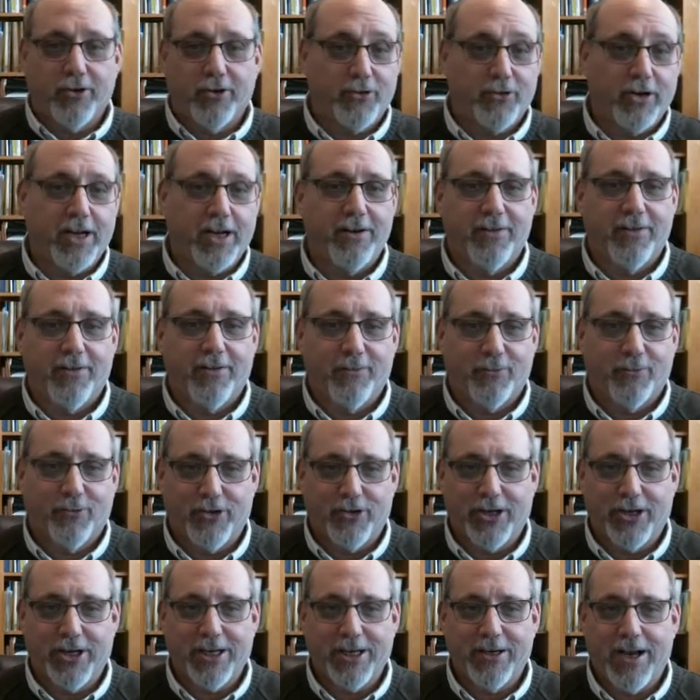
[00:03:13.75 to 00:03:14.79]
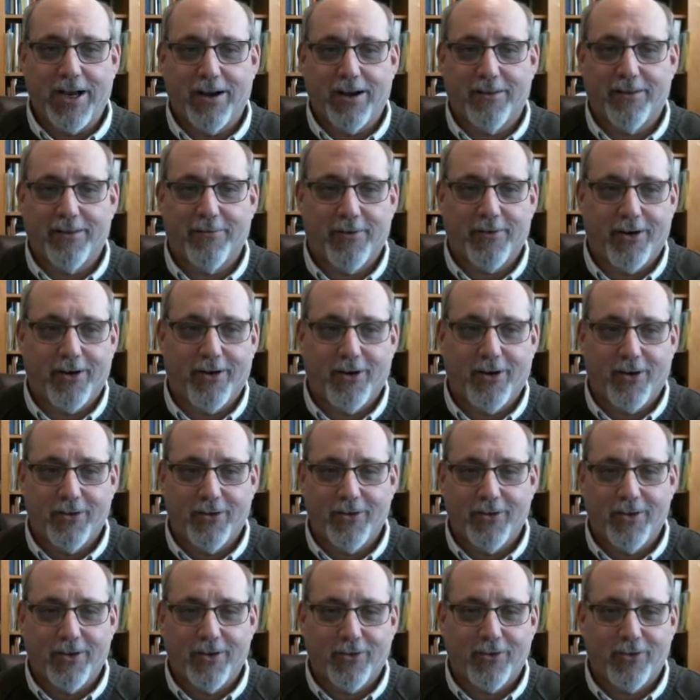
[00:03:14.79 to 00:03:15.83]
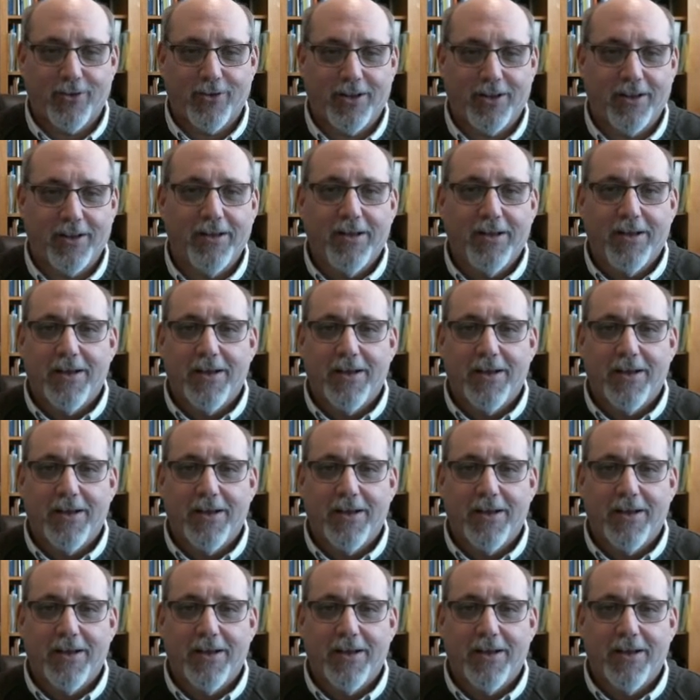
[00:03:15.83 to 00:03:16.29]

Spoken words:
drinking out of the fire hose initially,